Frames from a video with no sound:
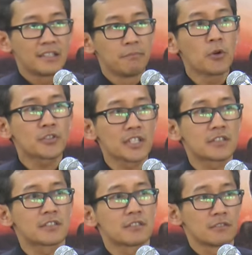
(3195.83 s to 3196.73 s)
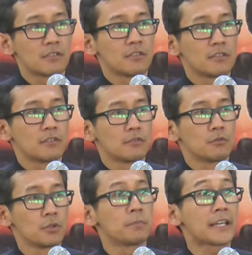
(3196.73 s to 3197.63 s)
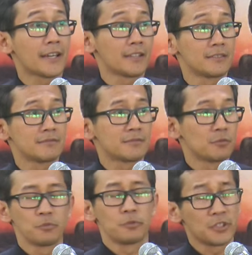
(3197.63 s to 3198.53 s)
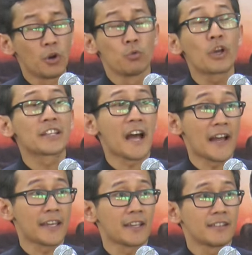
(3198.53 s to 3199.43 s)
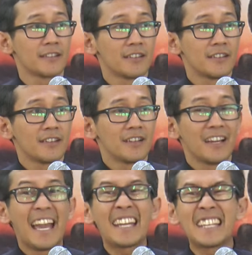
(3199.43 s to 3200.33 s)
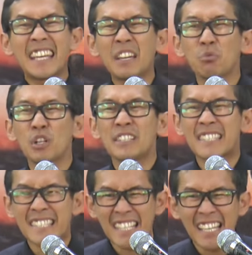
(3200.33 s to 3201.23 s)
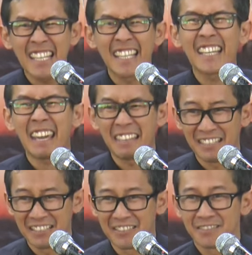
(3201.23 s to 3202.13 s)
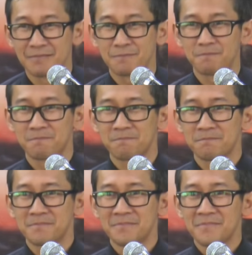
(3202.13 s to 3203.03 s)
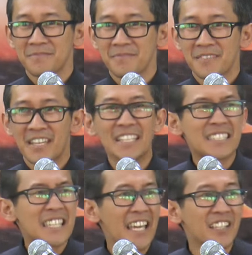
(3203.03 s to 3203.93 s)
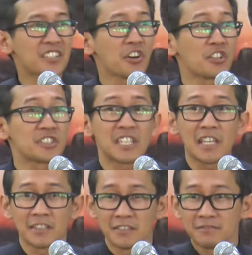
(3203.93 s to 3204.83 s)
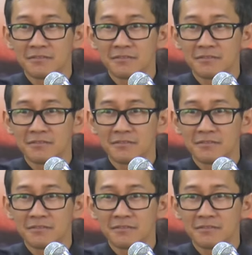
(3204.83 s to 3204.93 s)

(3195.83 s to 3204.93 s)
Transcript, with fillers: Moses will be killed. No, will die. And he will see Canaan. It's like taunting.